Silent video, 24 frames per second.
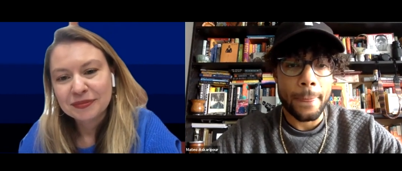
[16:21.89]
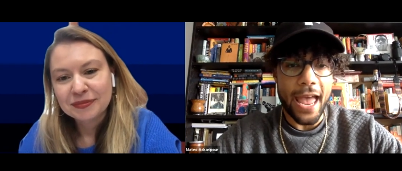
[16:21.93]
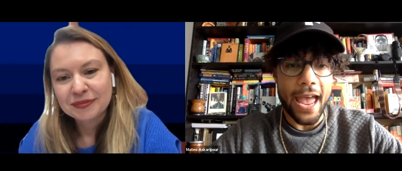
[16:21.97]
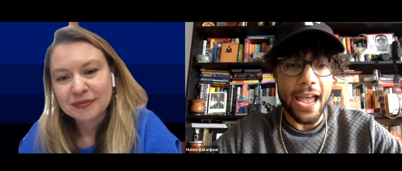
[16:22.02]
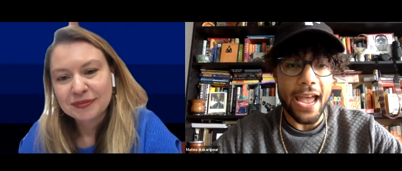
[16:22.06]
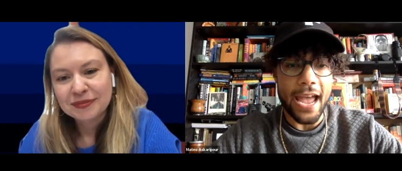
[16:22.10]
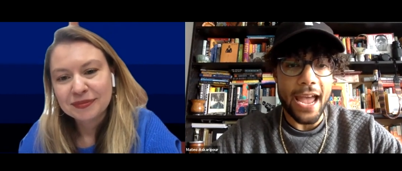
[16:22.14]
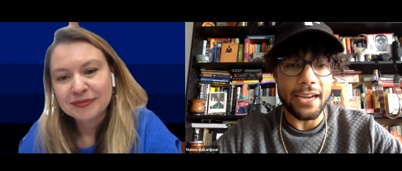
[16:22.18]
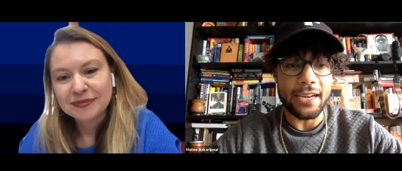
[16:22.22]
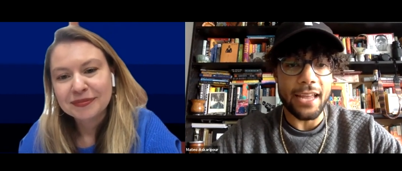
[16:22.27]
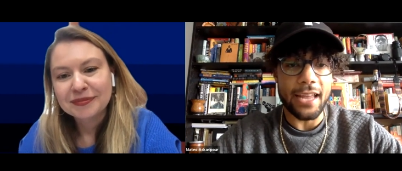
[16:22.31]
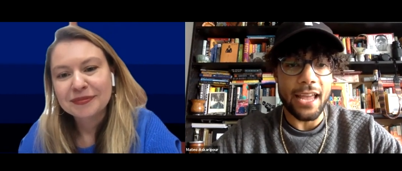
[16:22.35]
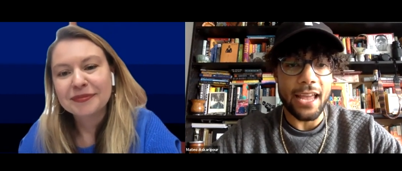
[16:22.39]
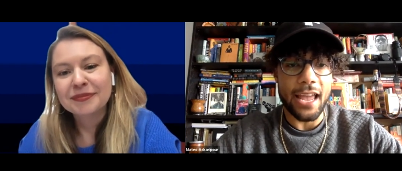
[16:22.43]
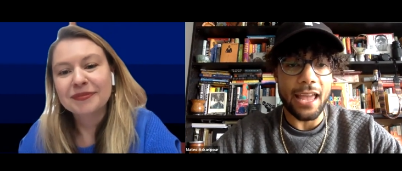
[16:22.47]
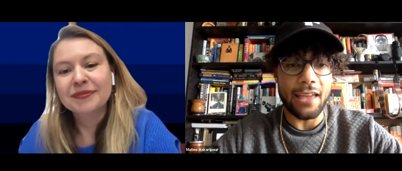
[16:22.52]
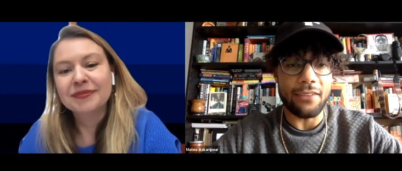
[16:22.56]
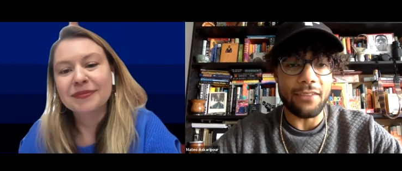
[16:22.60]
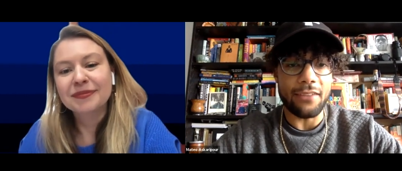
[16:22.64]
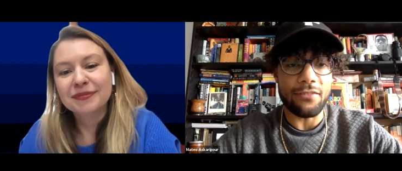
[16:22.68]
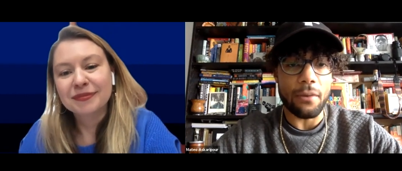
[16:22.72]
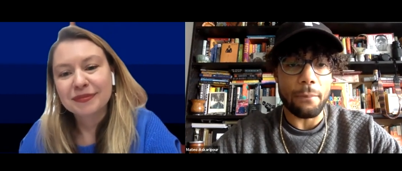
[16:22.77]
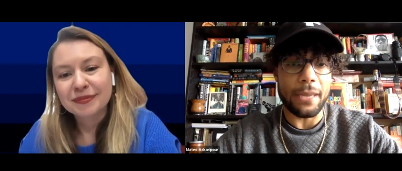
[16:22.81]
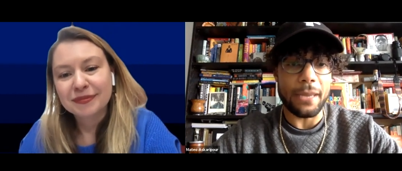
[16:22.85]
Speaker 1: And
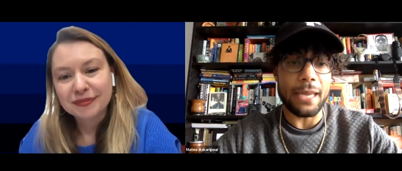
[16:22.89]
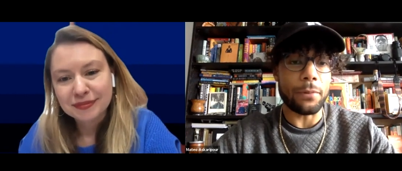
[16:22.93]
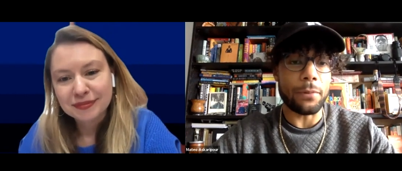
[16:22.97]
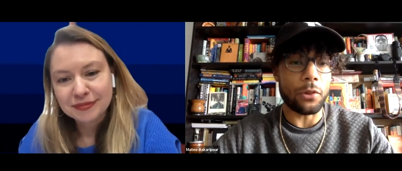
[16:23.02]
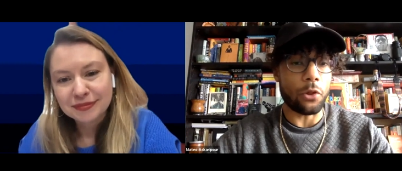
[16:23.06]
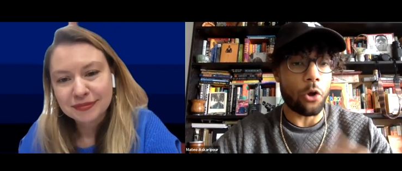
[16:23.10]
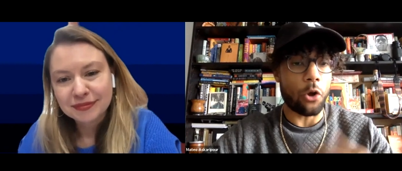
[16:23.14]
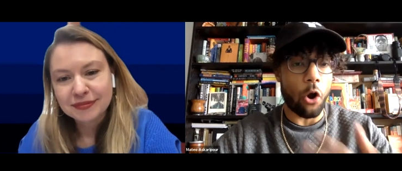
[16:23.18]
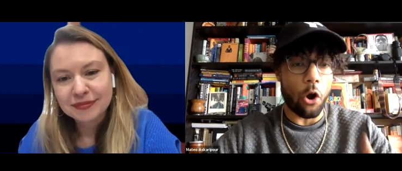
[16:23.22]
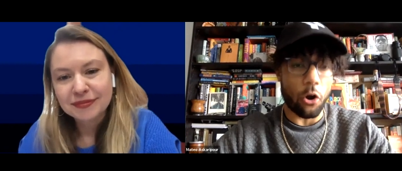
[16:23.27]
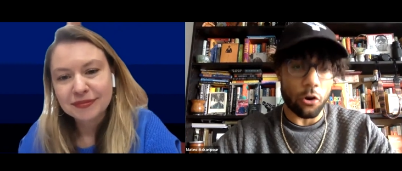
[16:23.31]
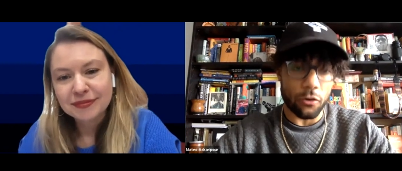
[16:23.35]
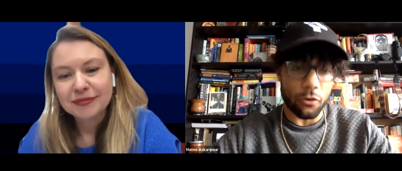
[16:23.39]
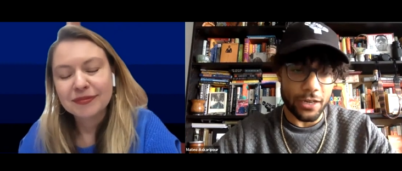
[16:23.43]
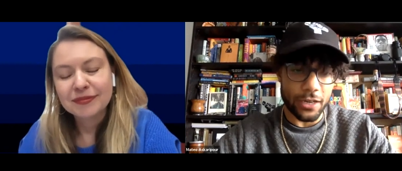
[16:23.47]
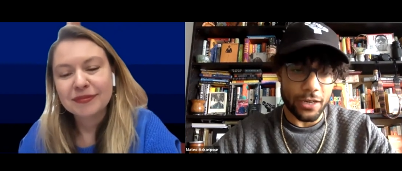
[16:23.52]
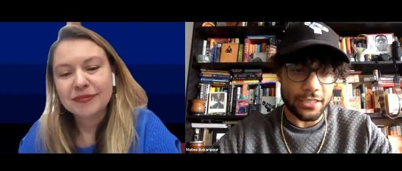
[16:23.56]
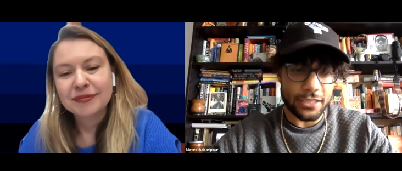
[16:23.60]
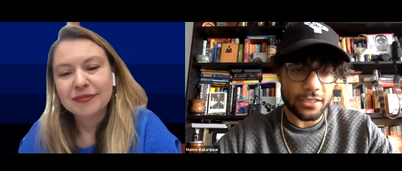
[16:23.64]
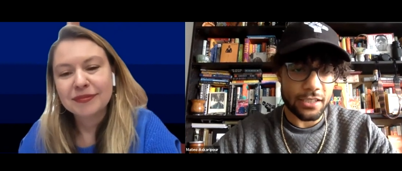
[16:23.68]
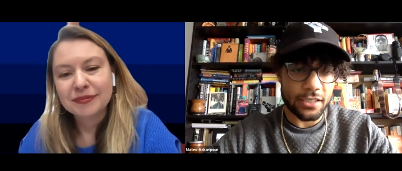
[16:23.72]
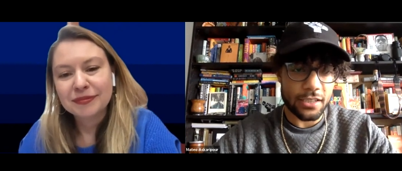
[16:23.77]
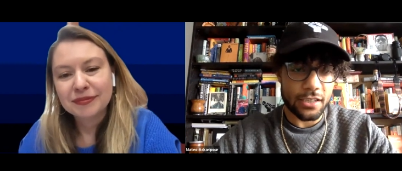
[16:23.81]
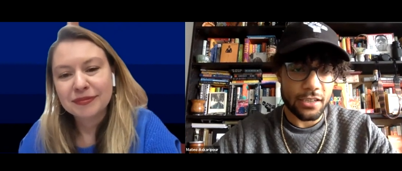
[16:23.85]
if people
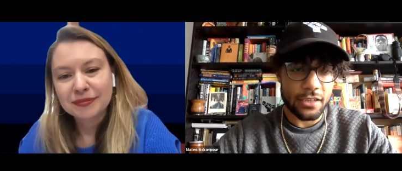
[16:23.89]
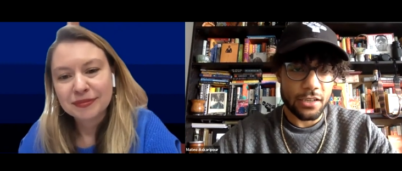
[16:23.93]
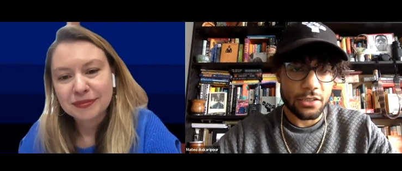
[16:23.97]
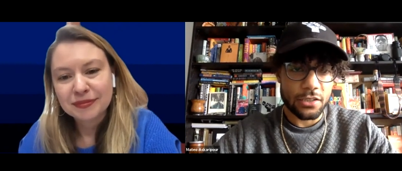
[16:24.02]
aren't